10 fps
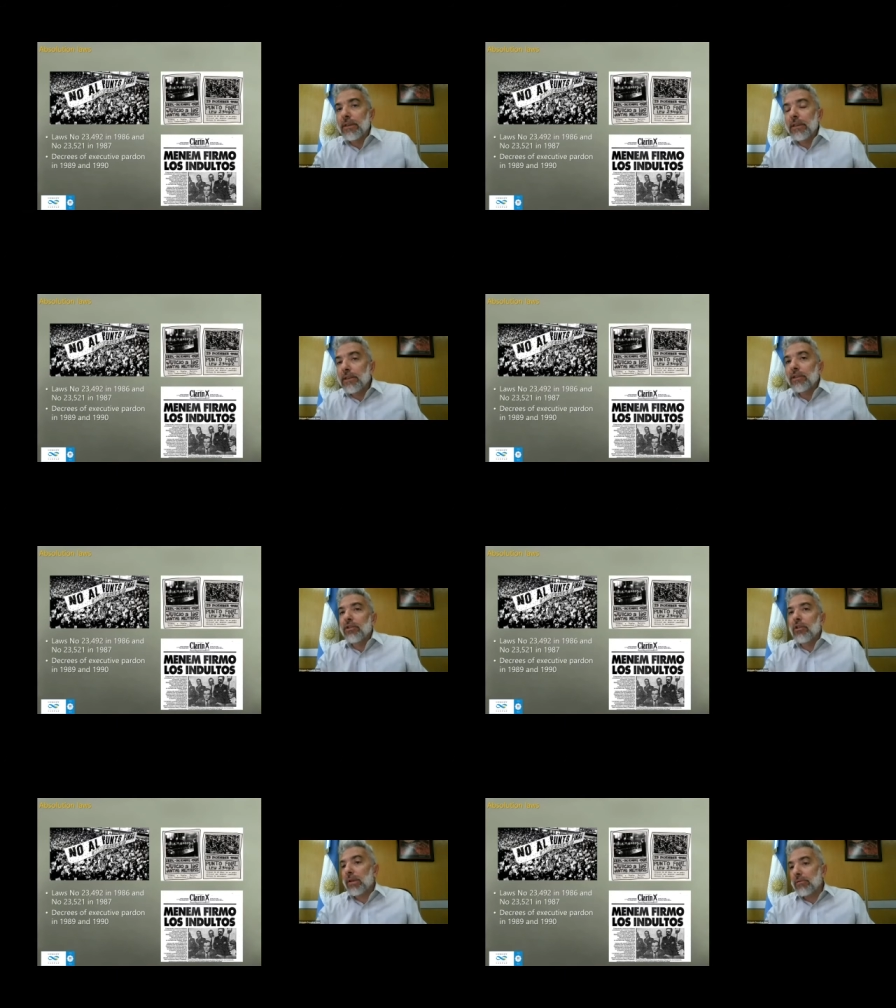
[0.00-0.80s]

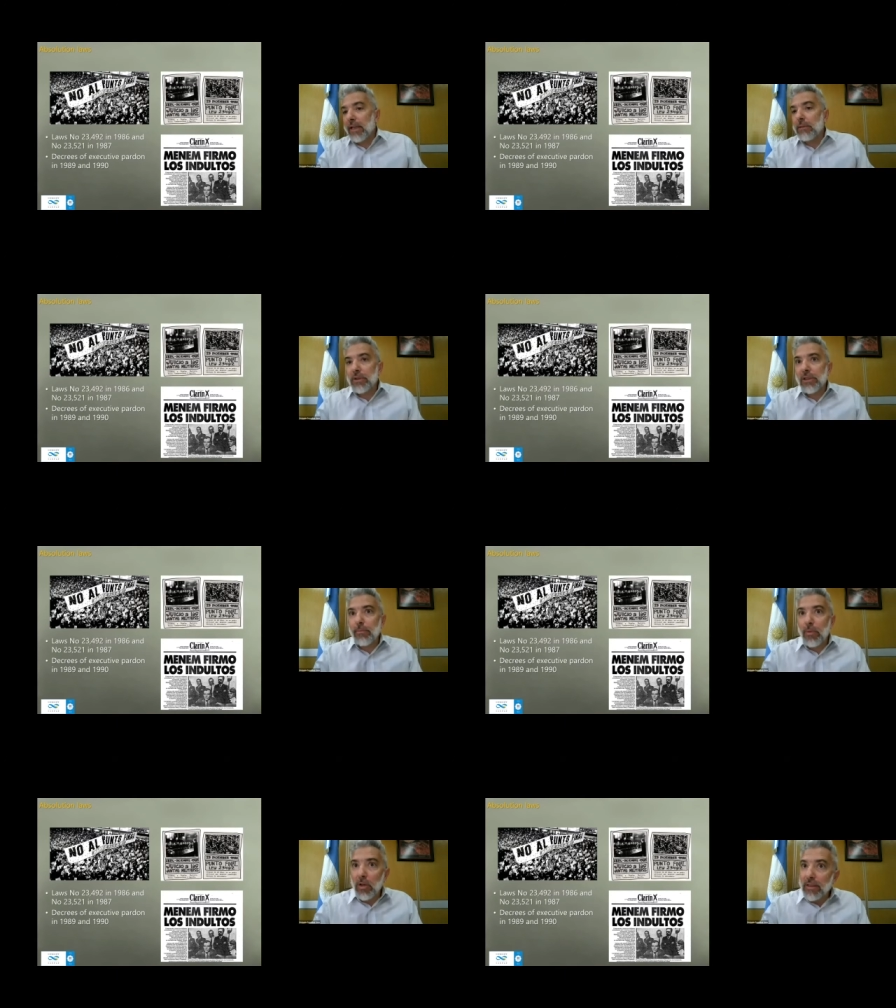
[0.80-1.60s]
this human
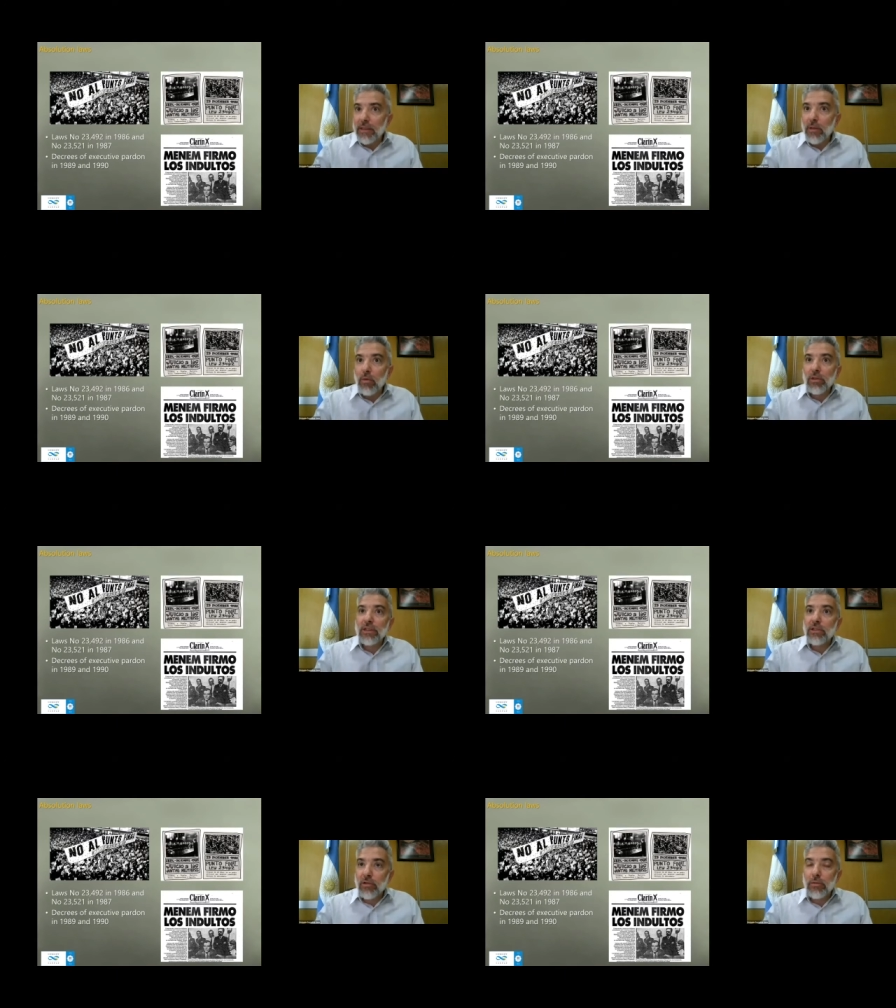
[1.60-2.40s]
rights policy
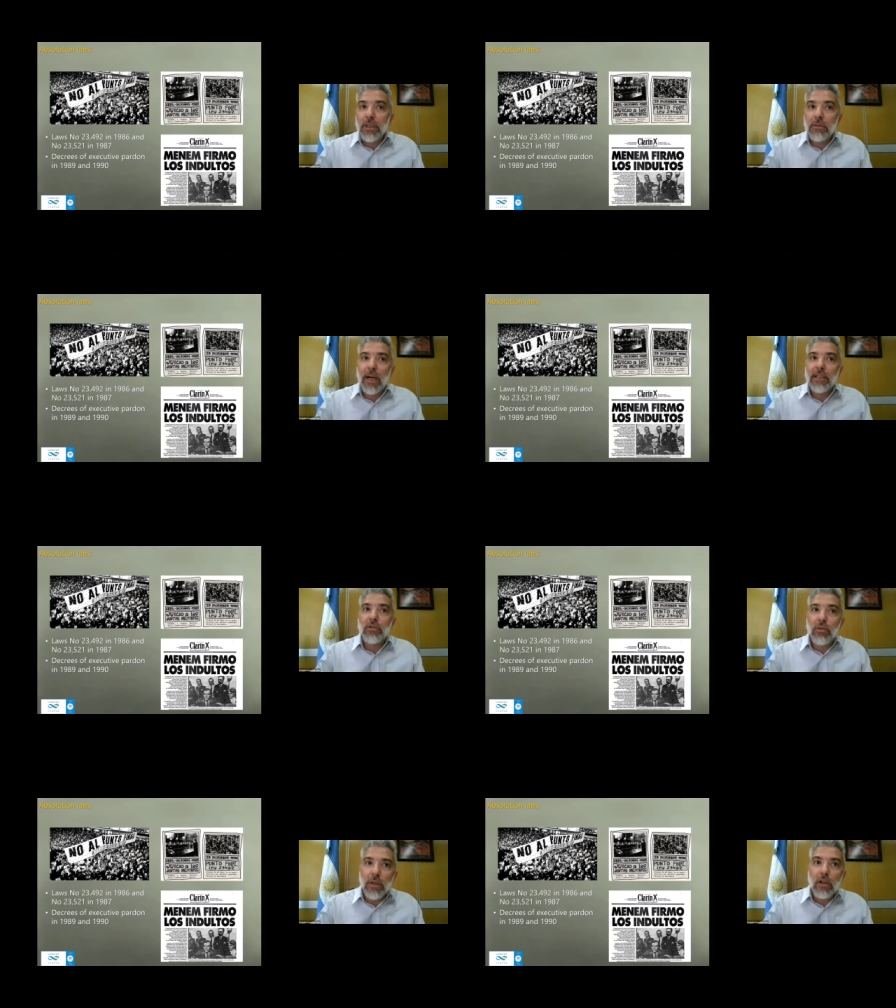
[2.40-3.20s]
was interrupted by
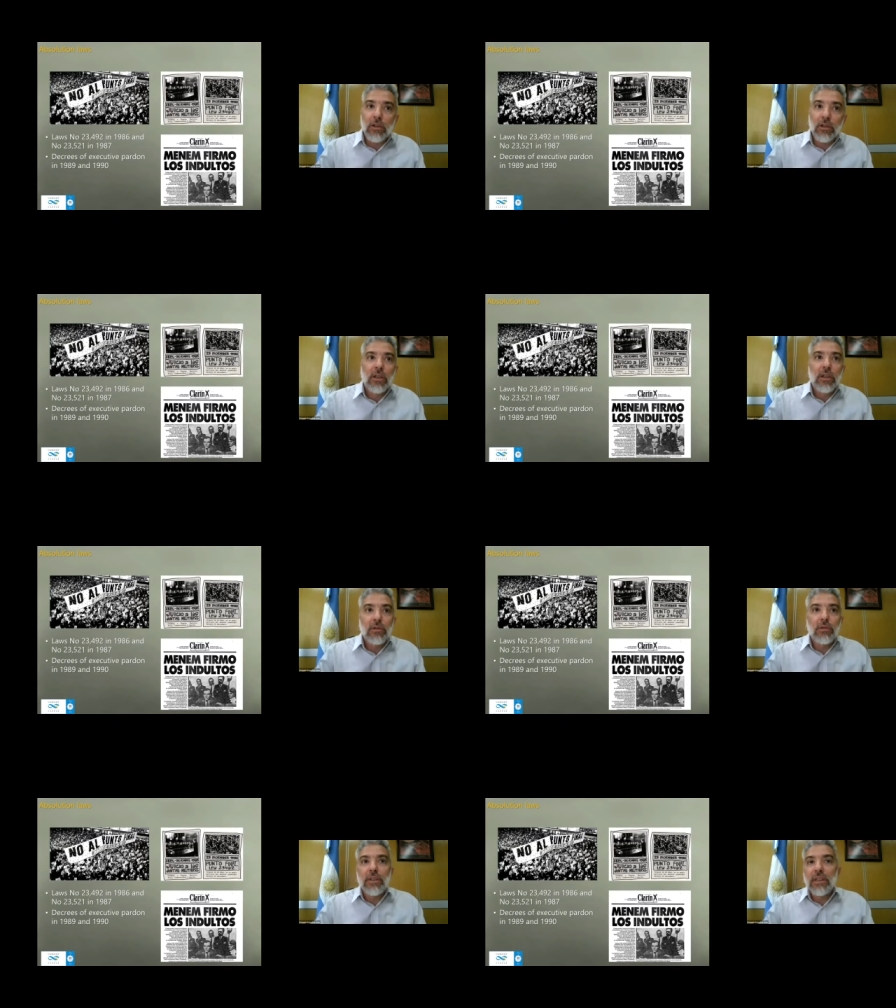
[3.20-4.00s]
two laws
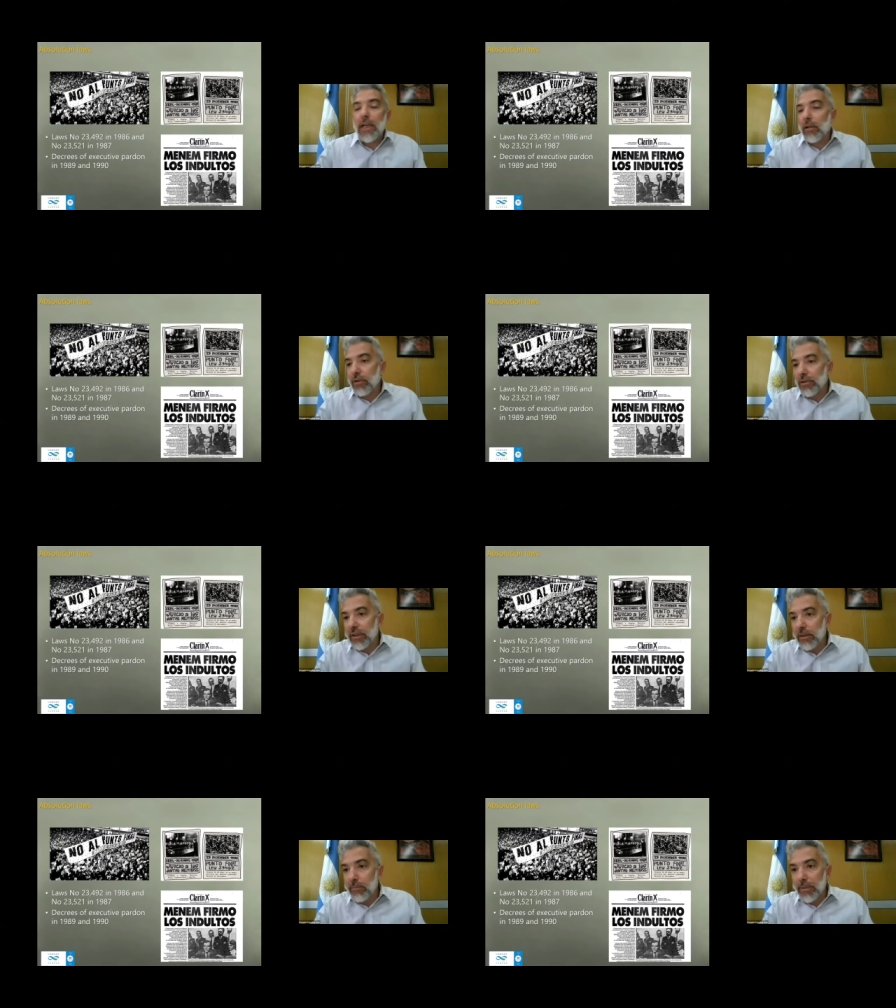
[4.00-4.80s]
during the
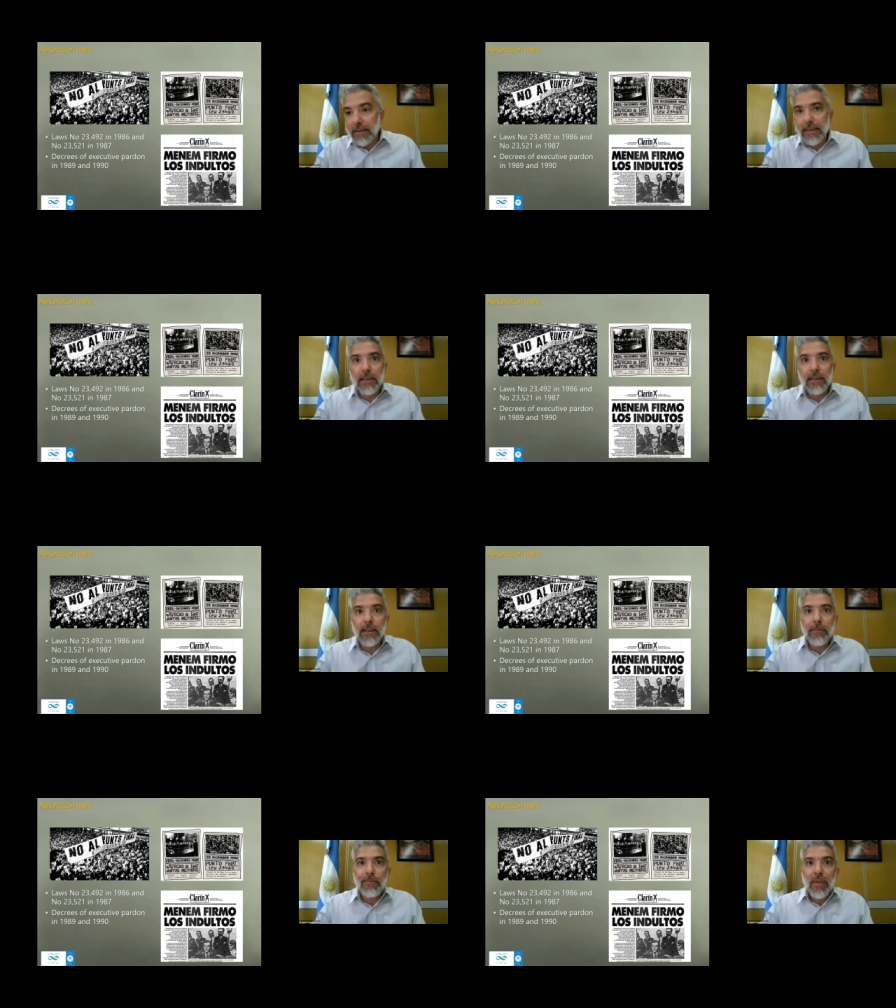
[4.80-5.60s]
Alfonsín
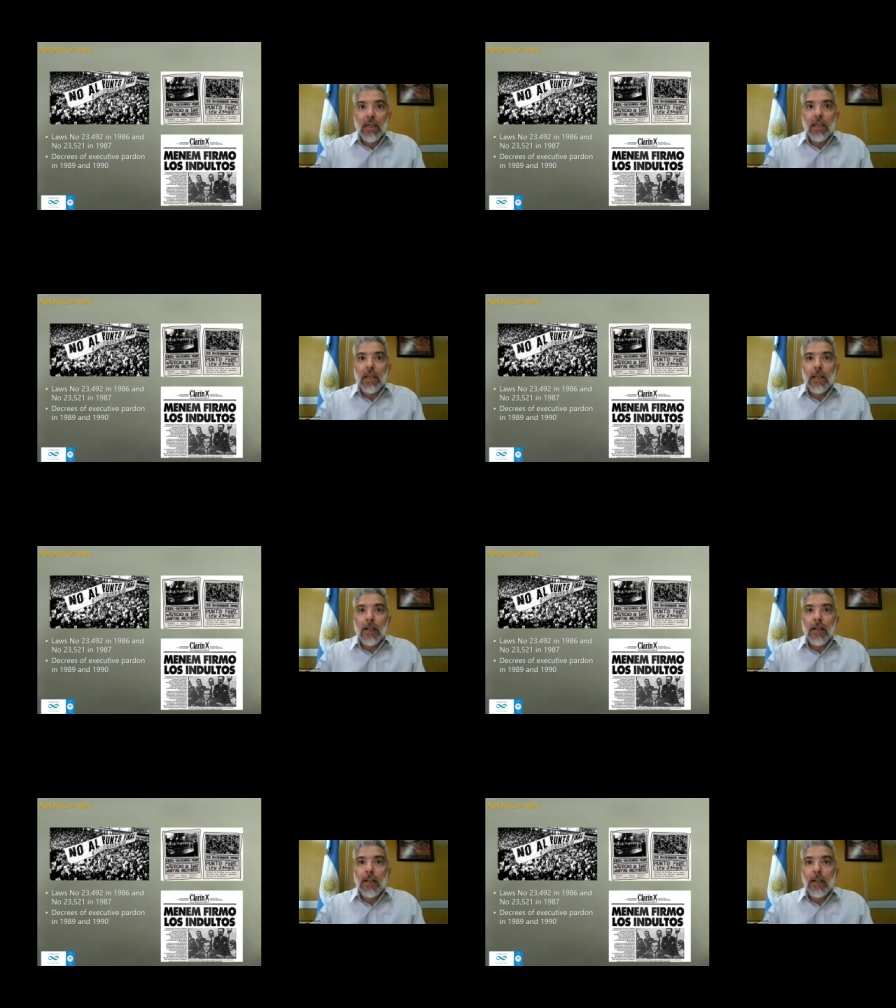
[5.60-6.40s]
presidency
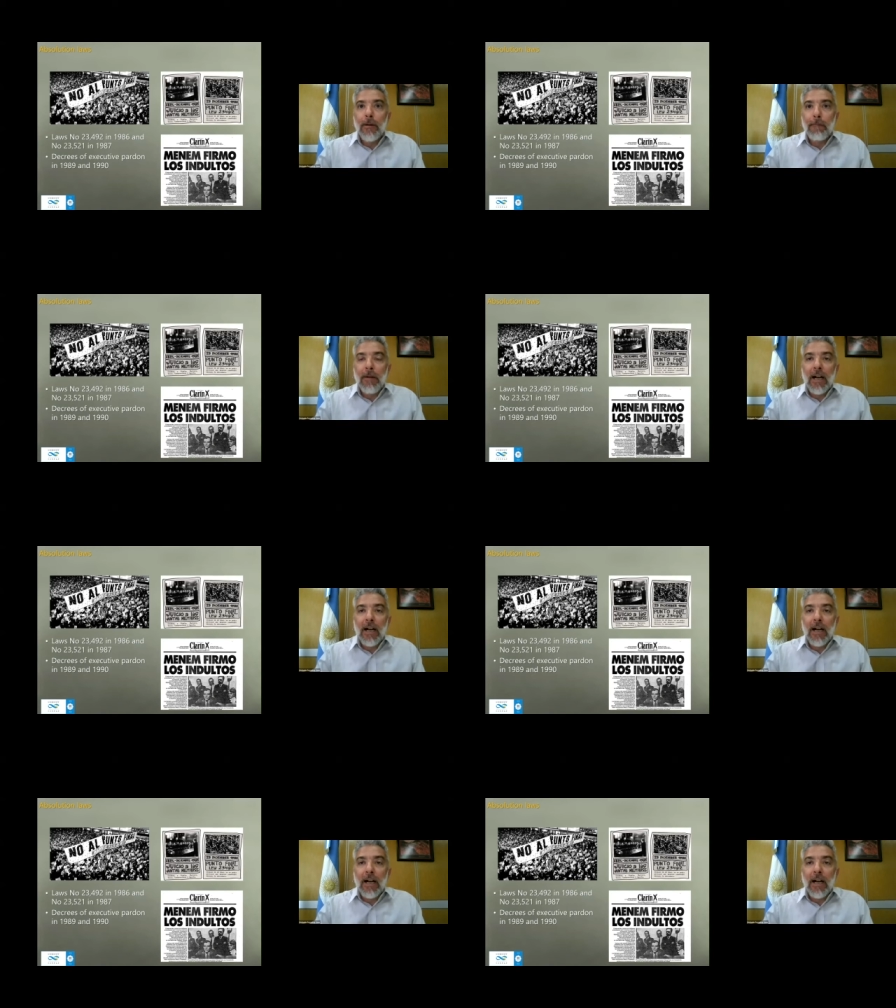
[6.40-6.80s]
uh,